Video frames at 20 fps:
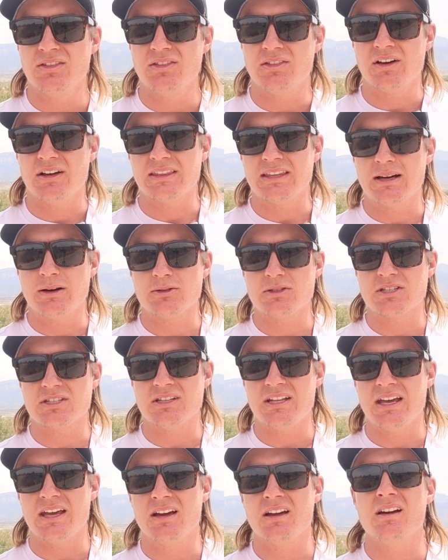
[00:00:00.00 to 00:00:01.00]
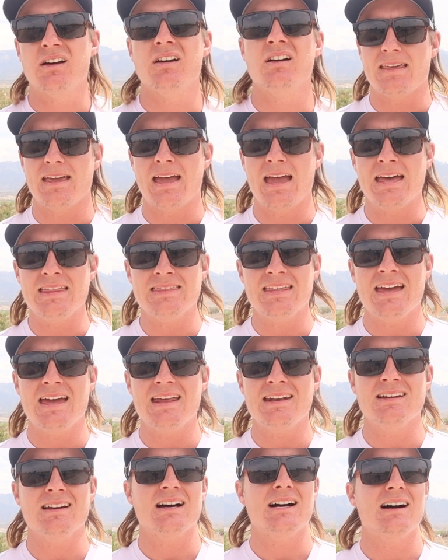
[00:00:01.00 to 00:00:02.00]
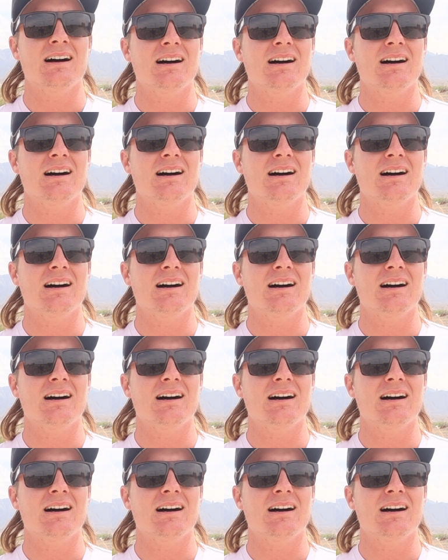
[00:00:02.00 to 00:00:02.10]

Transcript: Thought that was a snake. And then